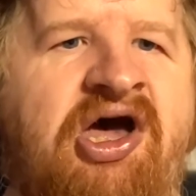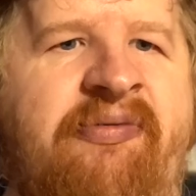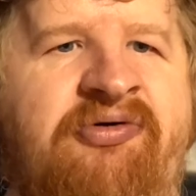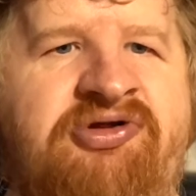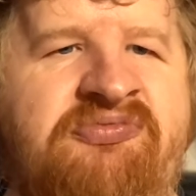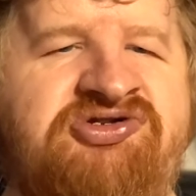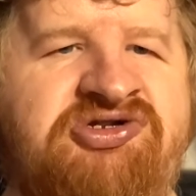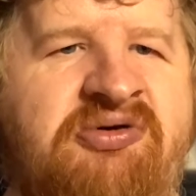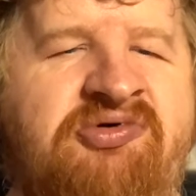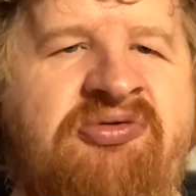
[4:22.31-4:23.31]
about
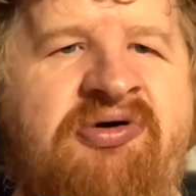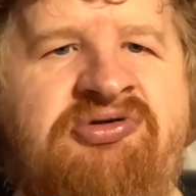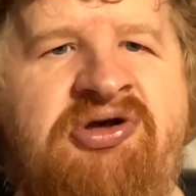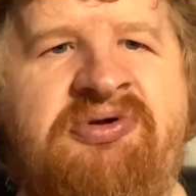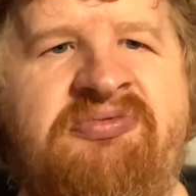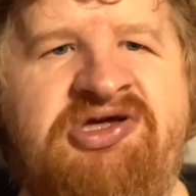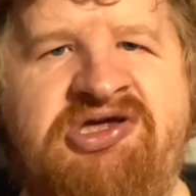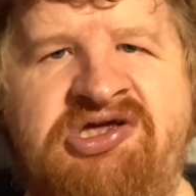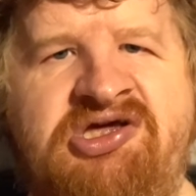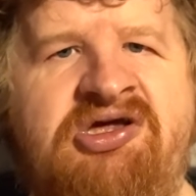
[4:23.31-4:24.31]
WCW, about
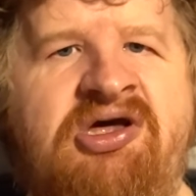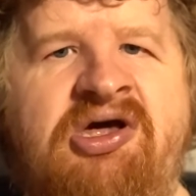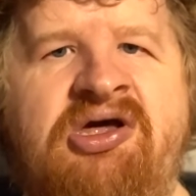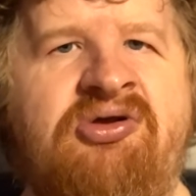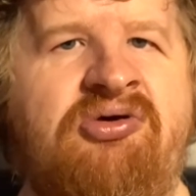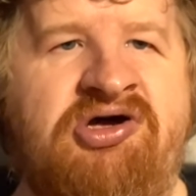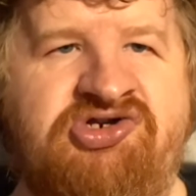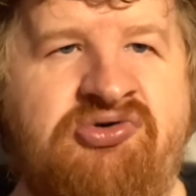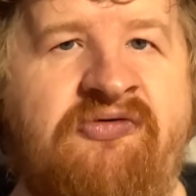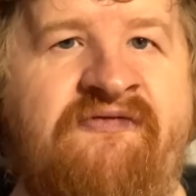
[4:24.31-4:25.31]
WWE you know,
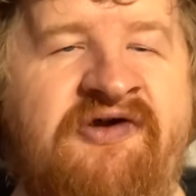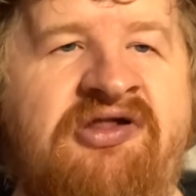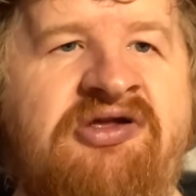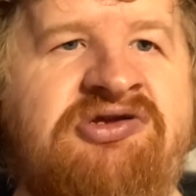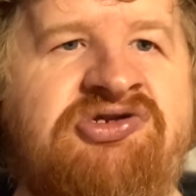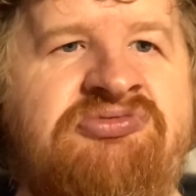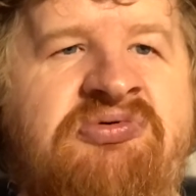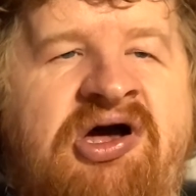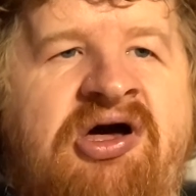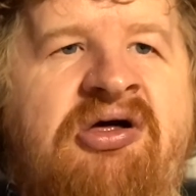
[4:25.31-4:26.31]
his own failings as
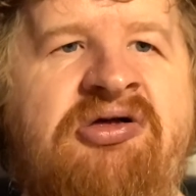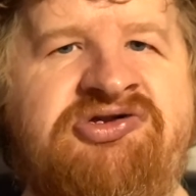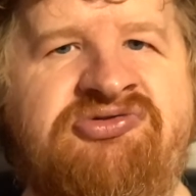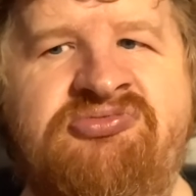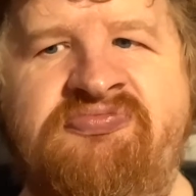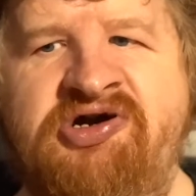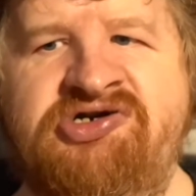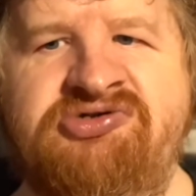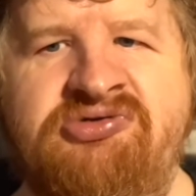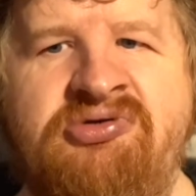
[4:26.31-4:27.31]
well, his own
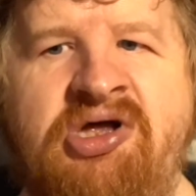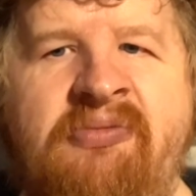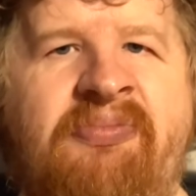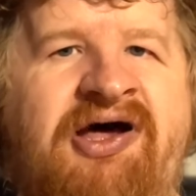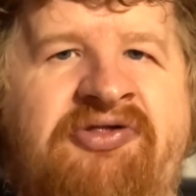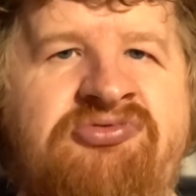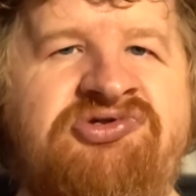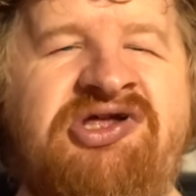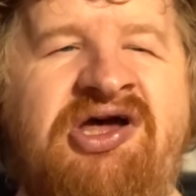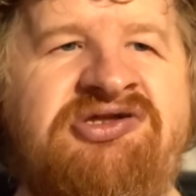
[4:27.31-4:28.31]
personal
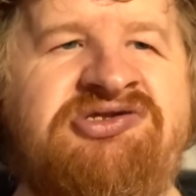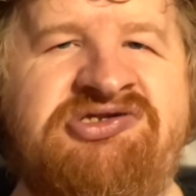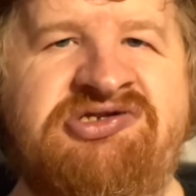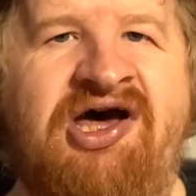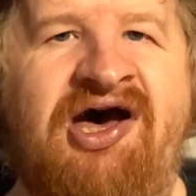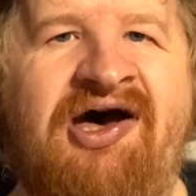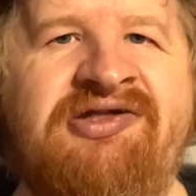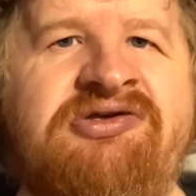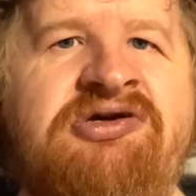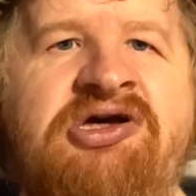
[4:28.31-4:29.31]
battles that he's
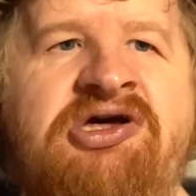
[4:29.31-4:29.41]
had.